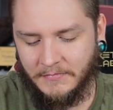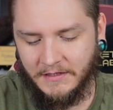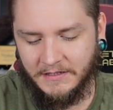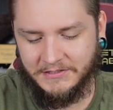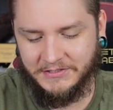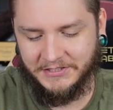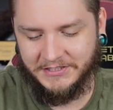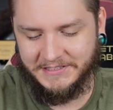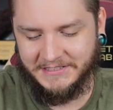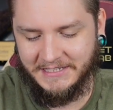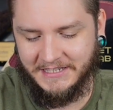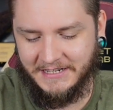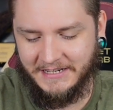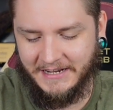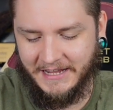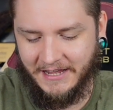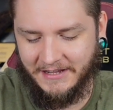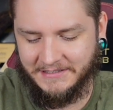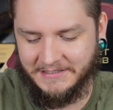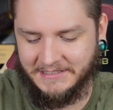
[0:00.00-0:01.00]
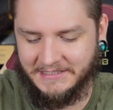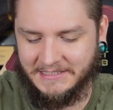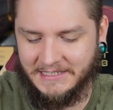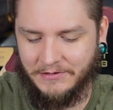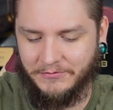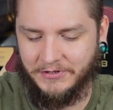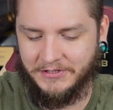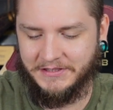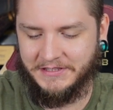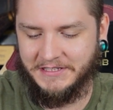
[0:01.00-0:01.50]
So let's get it out and see
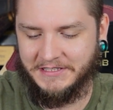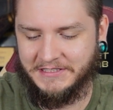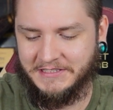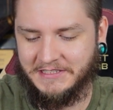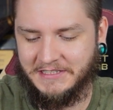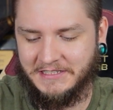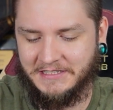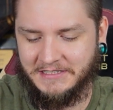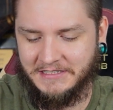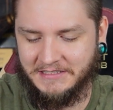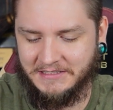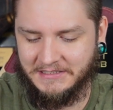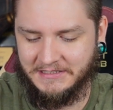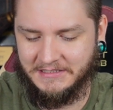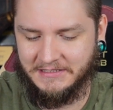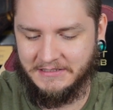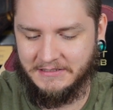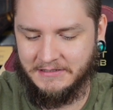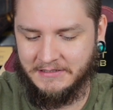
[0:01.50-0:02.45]
what this is.